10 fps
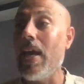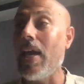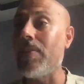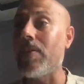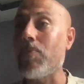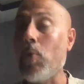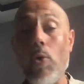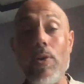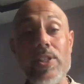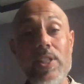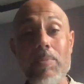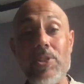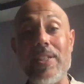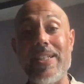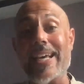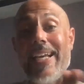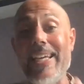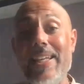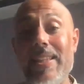And the core assumption is that in